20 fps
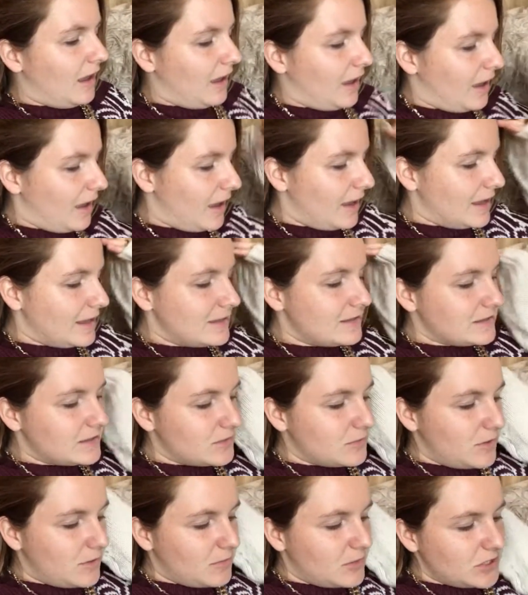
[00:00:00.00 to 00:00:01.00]
Uh, it's
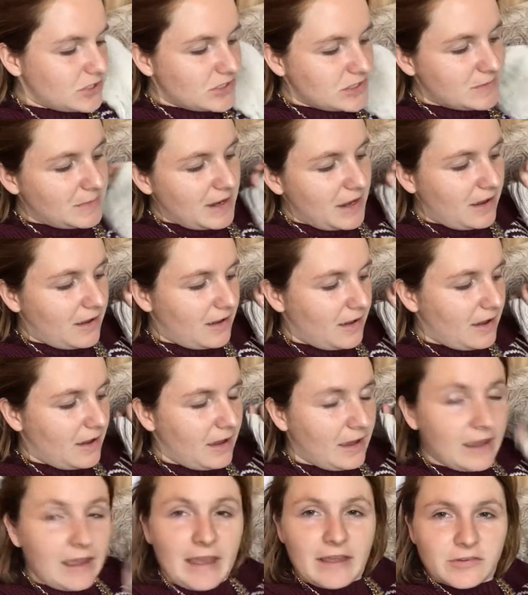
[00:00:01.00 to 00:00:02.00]
the one which is about
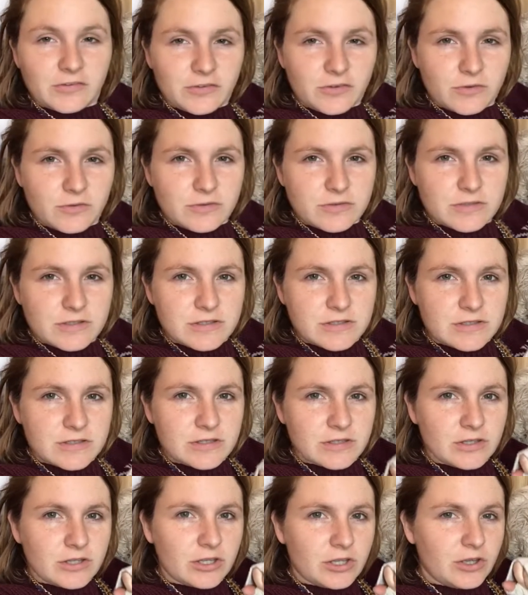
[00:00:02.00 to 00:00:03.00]
eight
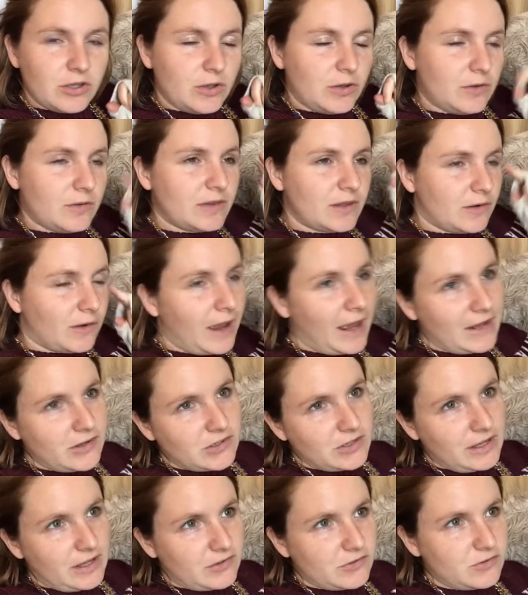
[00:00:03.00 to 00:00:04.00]
astronauts who, they're not
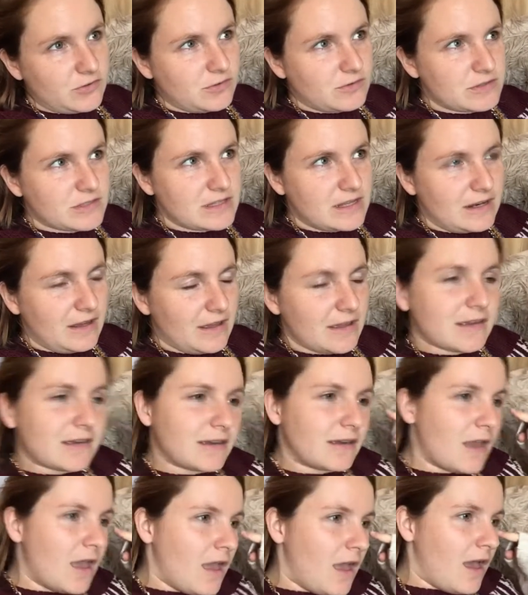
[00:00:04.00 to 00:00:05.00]
actually astronauts, they're like
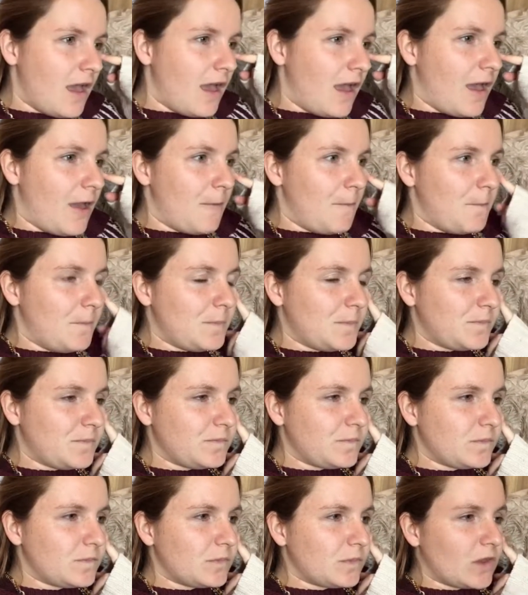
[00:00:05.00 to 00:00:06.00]
um,